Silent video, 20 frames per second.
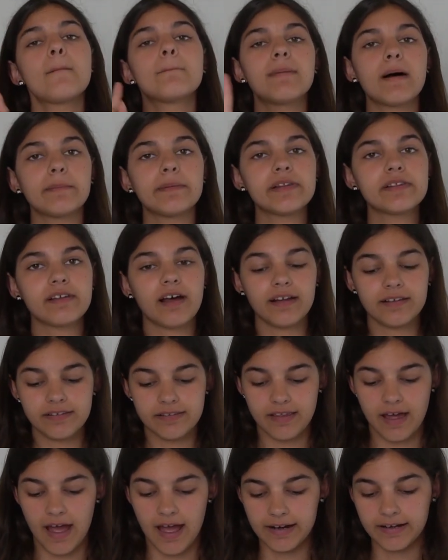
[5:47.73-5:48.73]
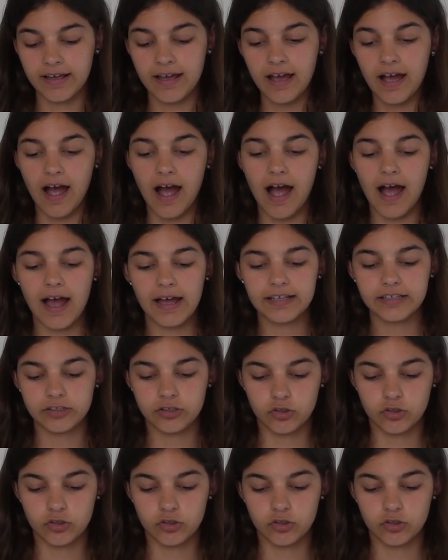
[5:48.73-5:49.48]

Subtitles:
But besides that, I